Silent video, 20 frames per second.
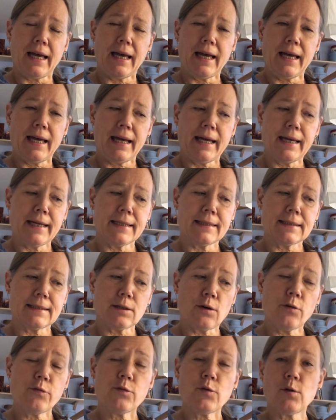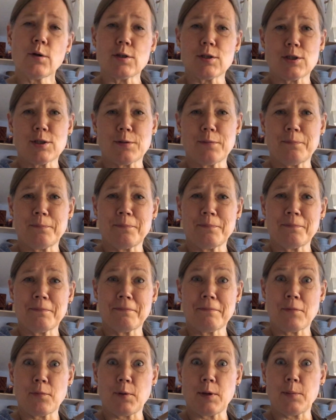And of course
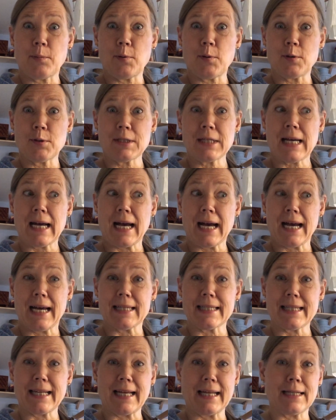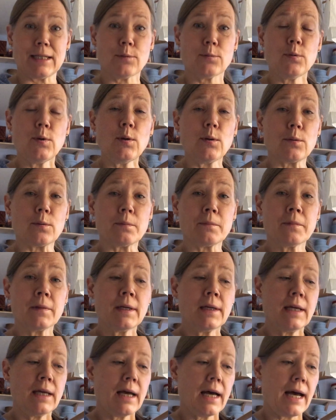we bought Icelandic wool.
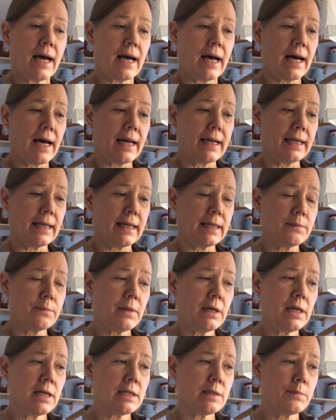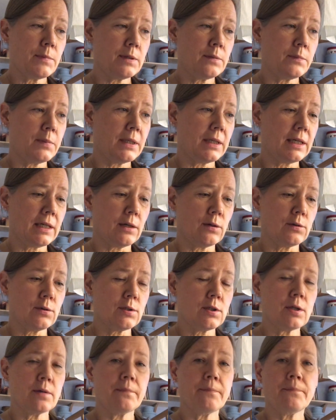I let my husband pick
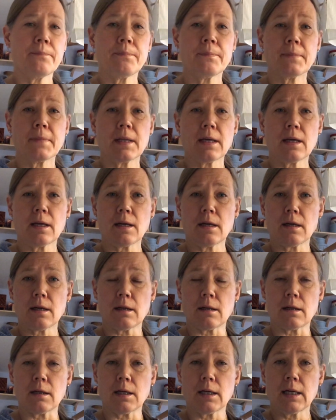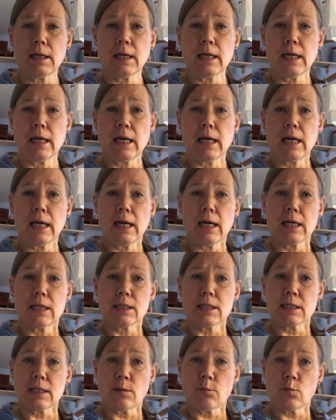out
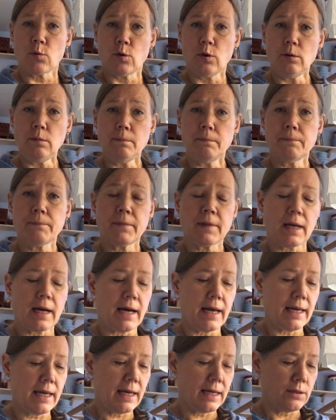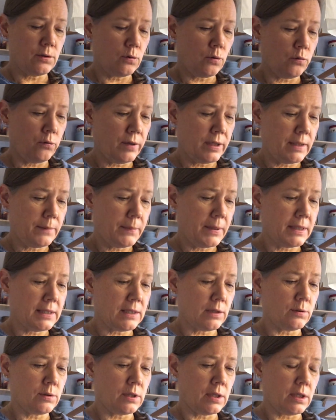some wool. I had already
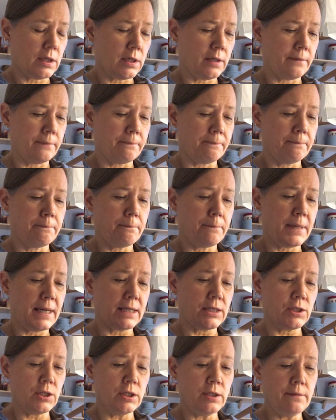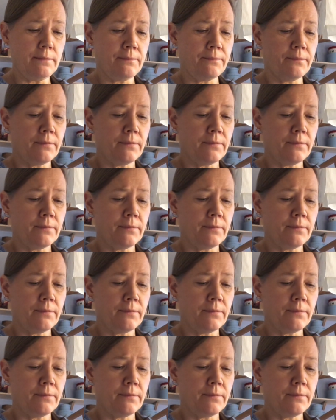picked out a pattern.